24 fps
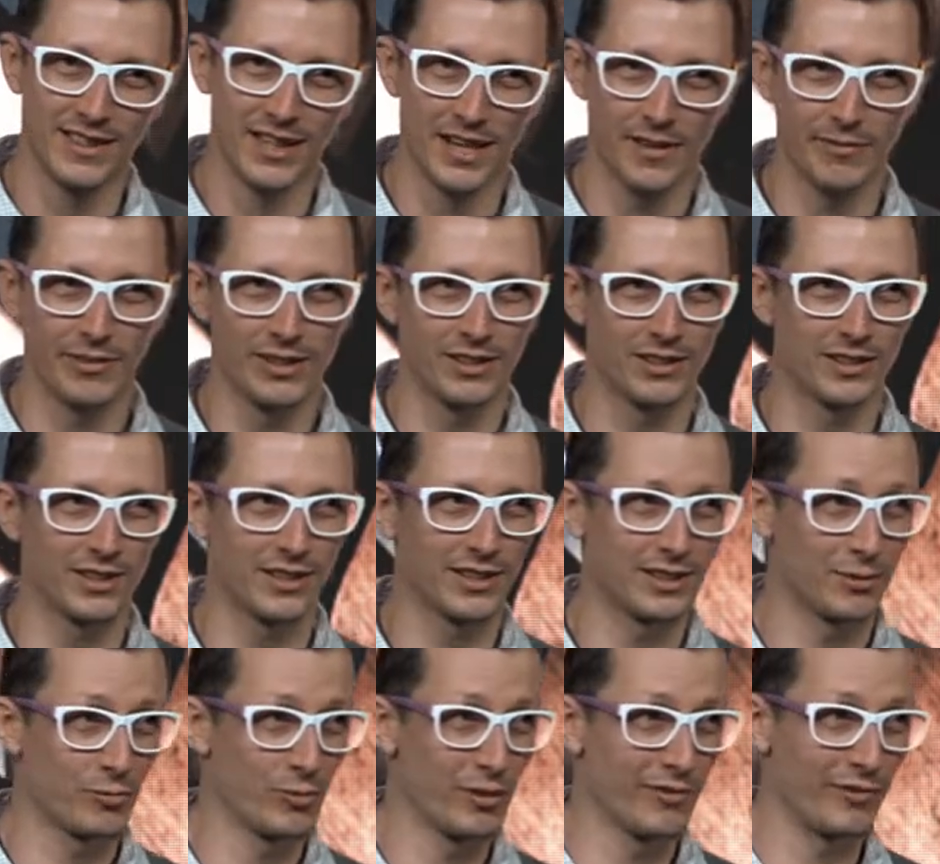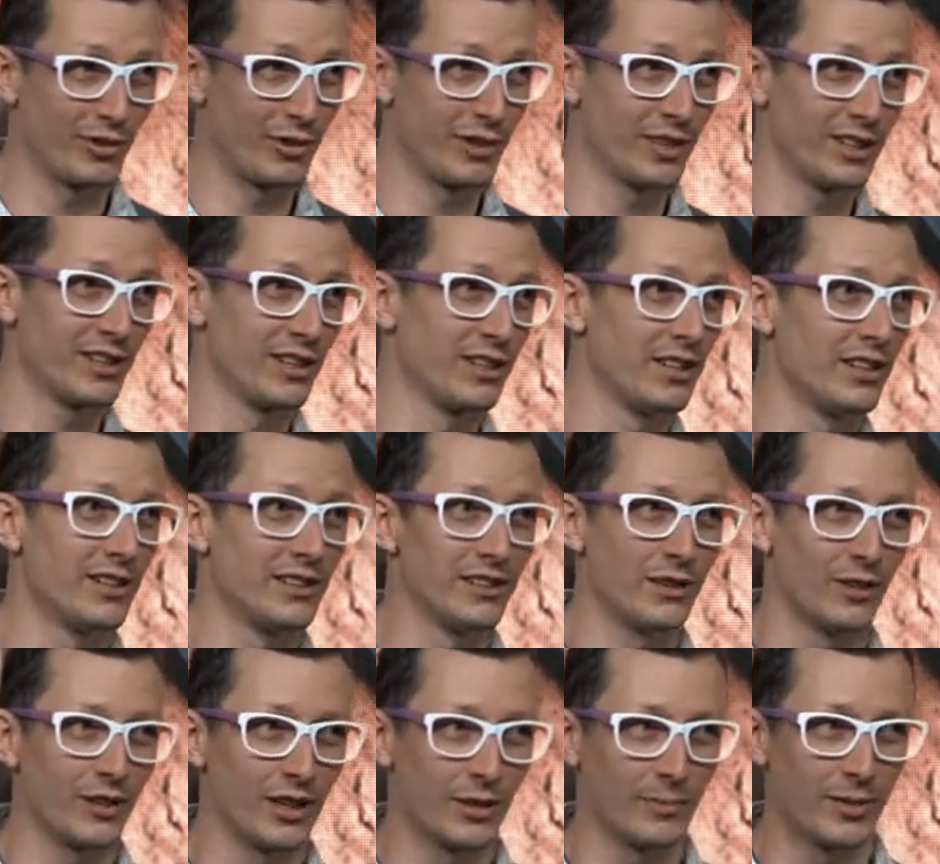given that we've already
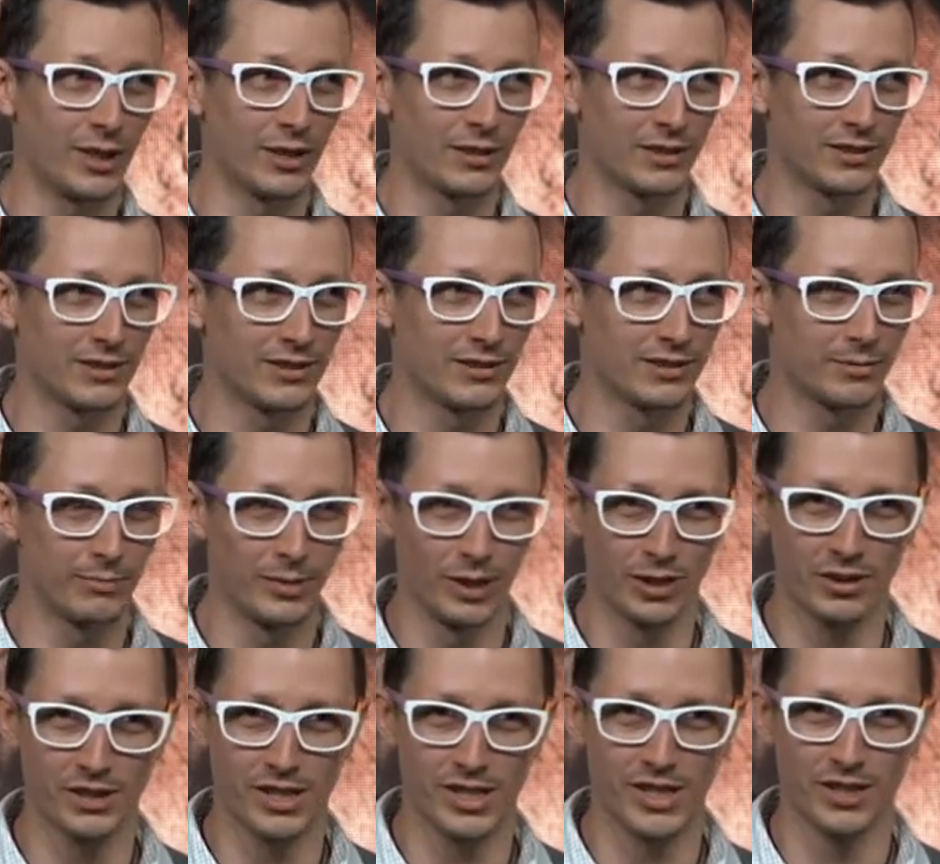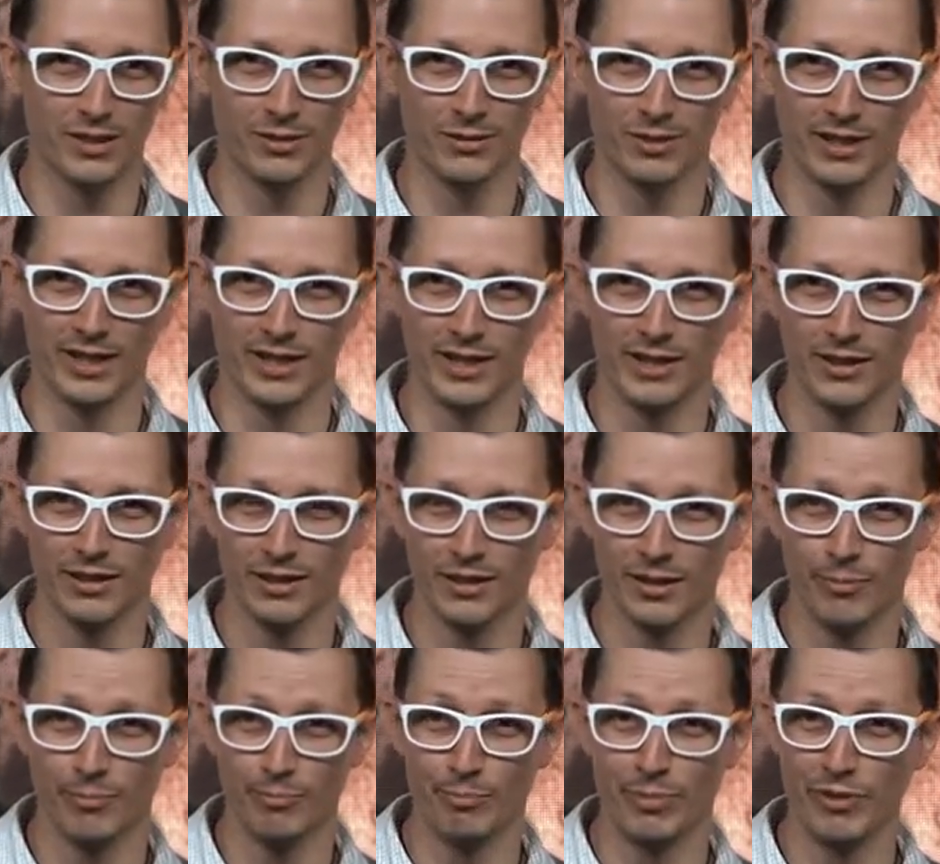learned all about blockchain today,
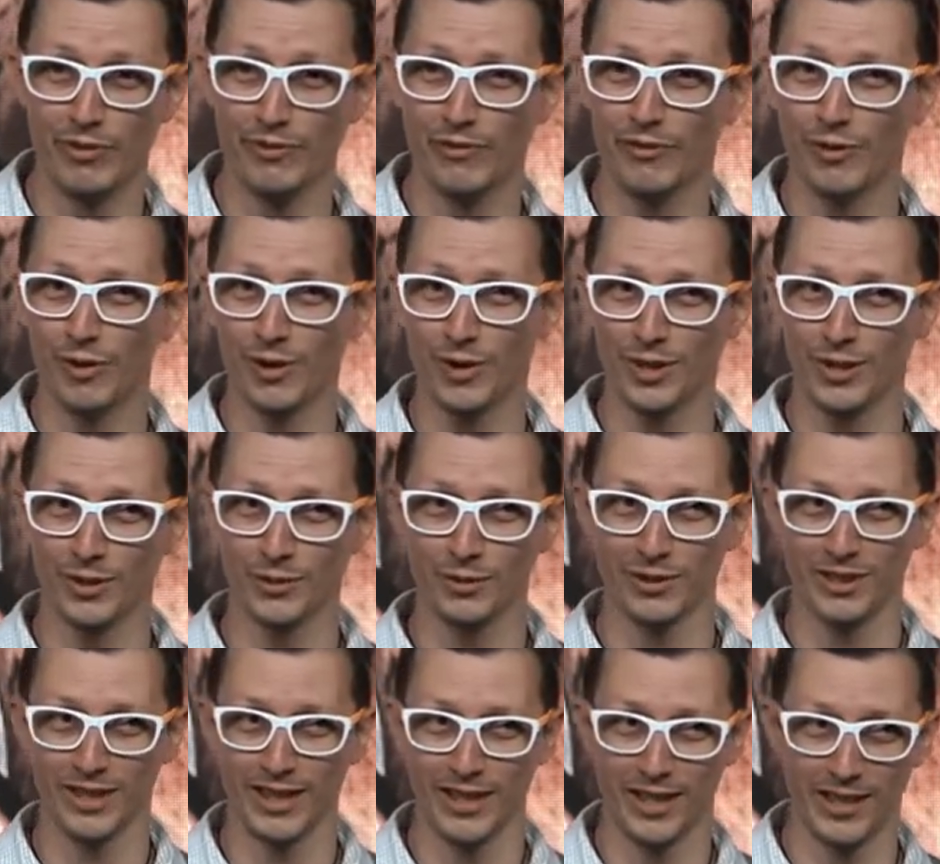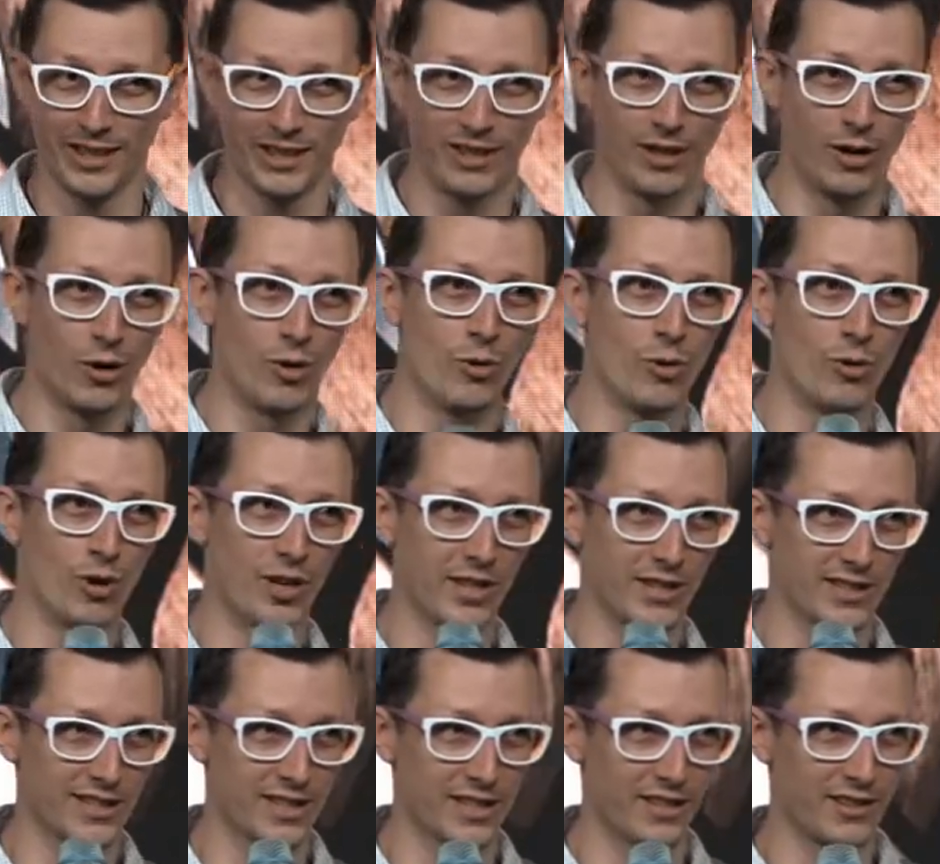before today, who
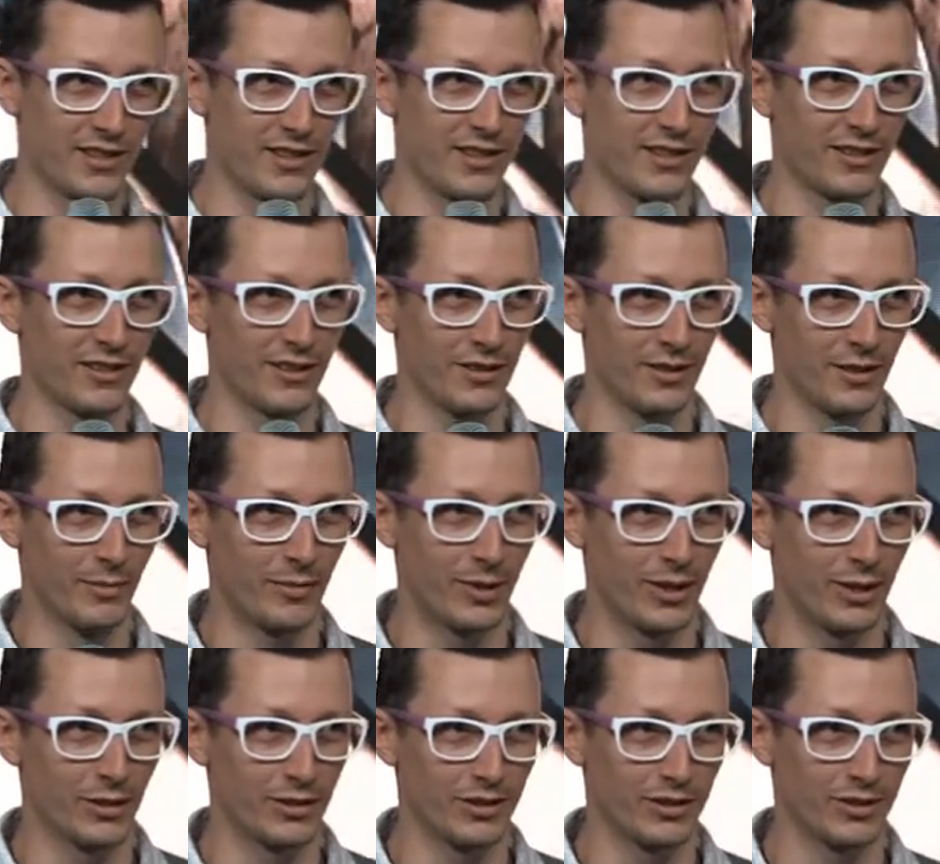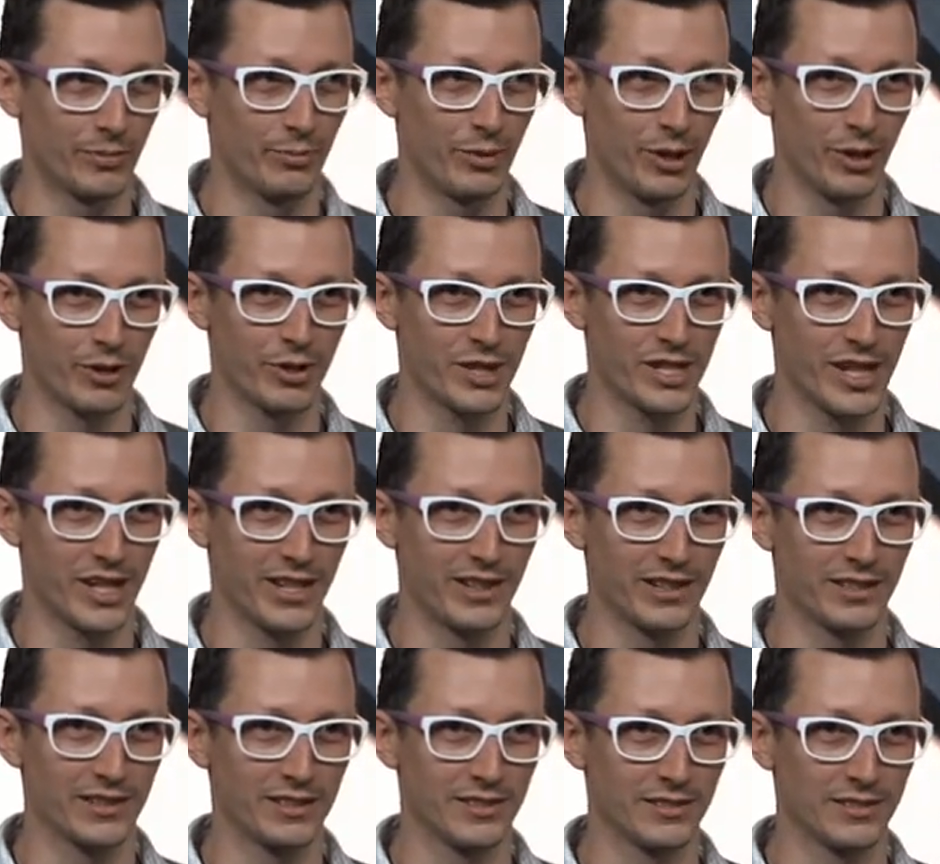has heard about
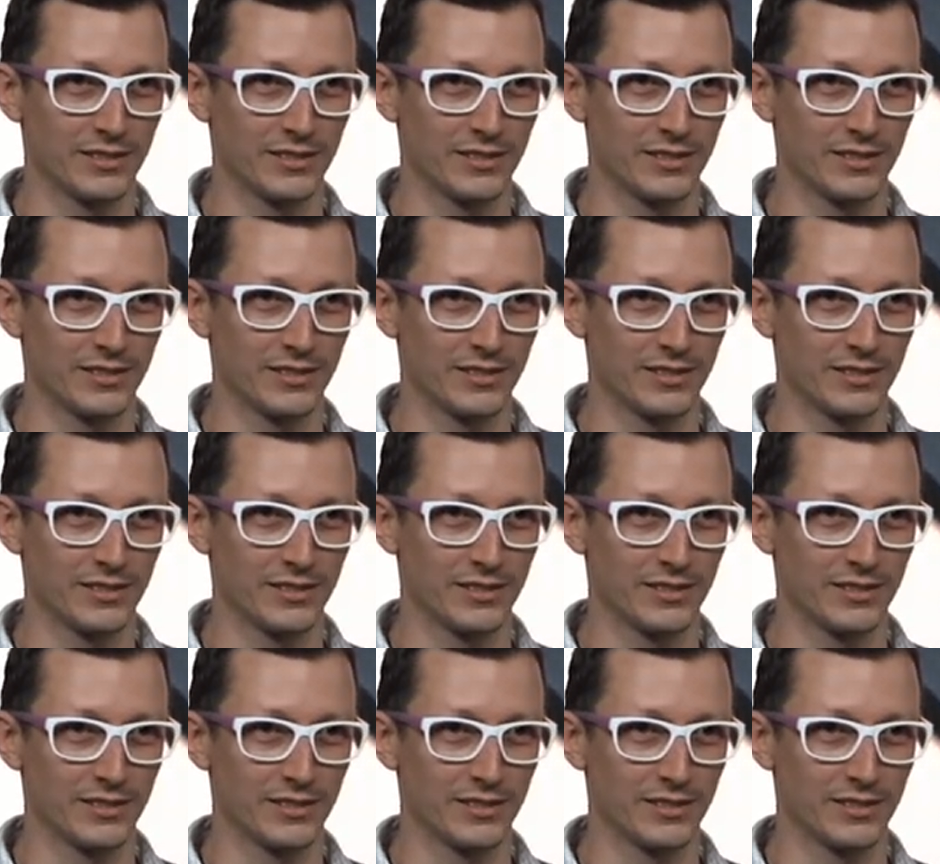blockchain?